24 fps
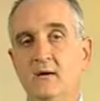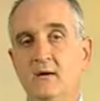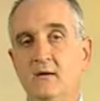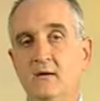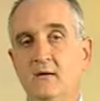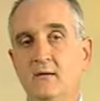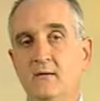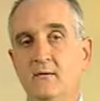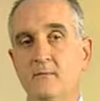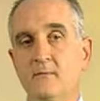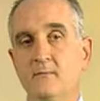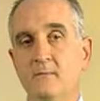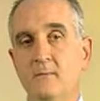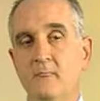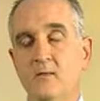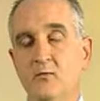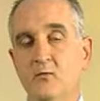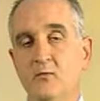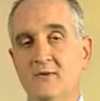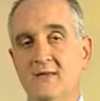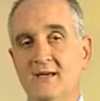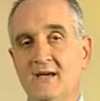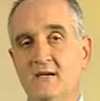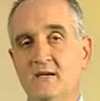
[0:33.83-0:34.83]
Um,
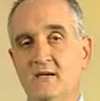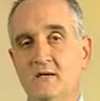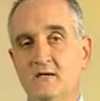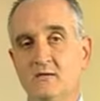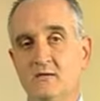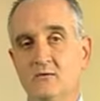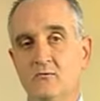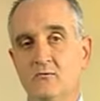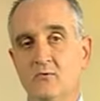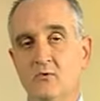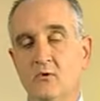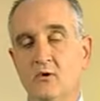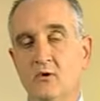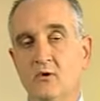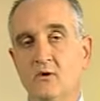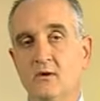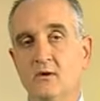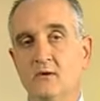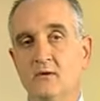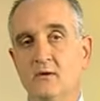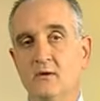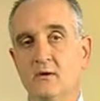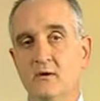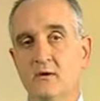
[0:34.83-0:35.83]
when that doesn't
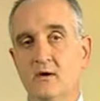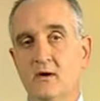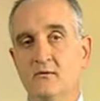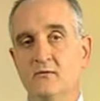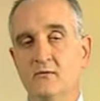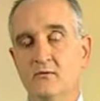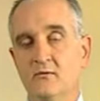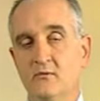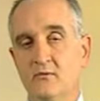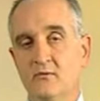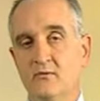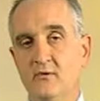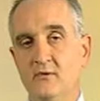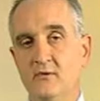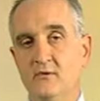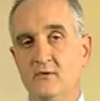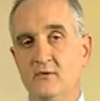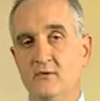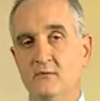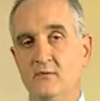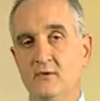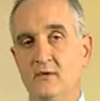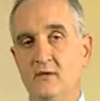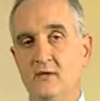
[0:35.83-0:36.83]
work, they're often
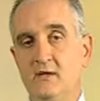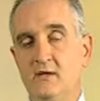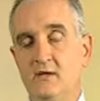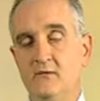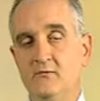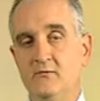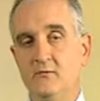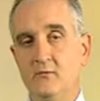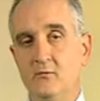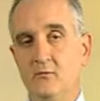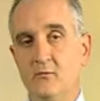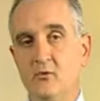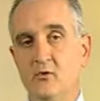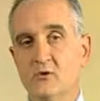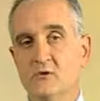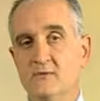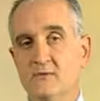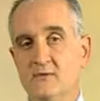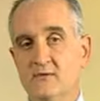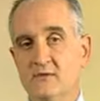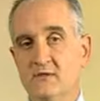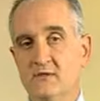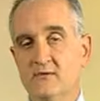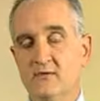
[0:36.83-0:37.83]
referred to me for more
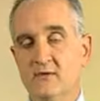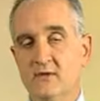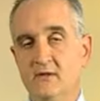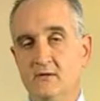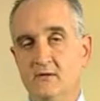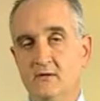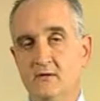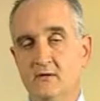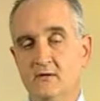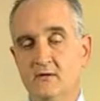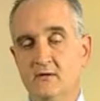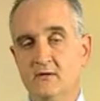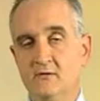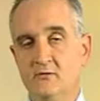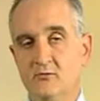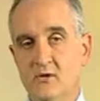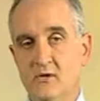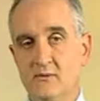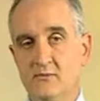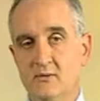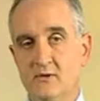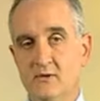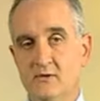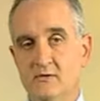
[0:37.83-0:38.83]
specific
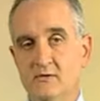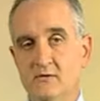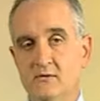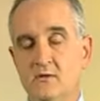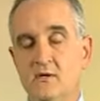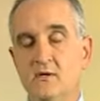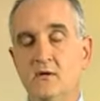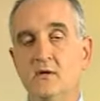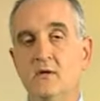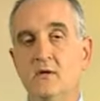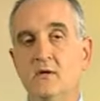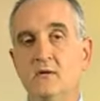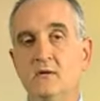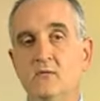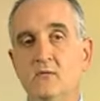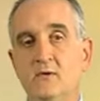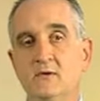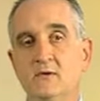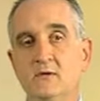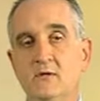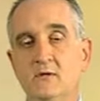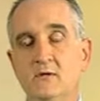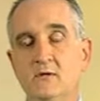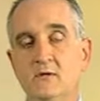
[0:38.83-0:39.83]
treatments
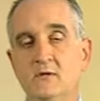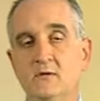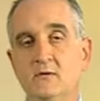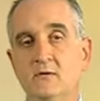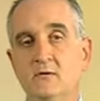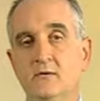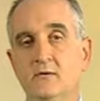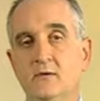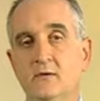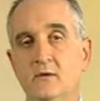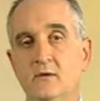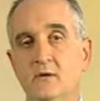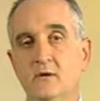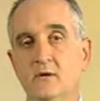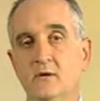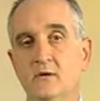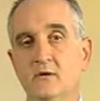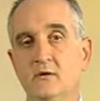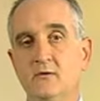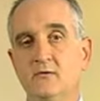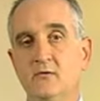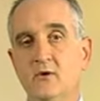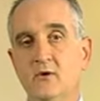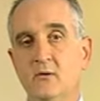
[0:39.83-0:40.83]
which include
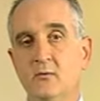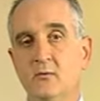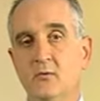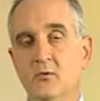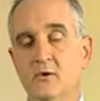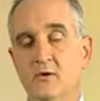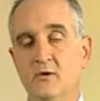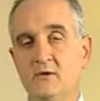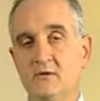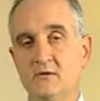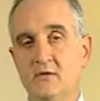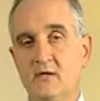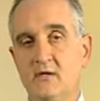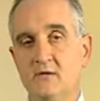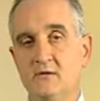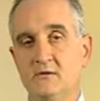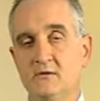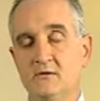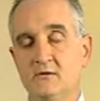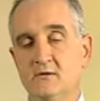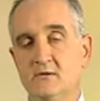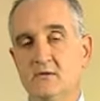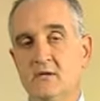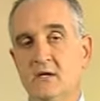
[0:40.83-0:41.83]
uh, trigger point
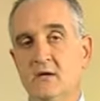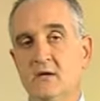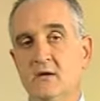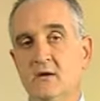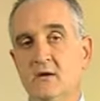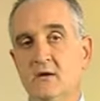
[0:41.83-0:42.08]
injections.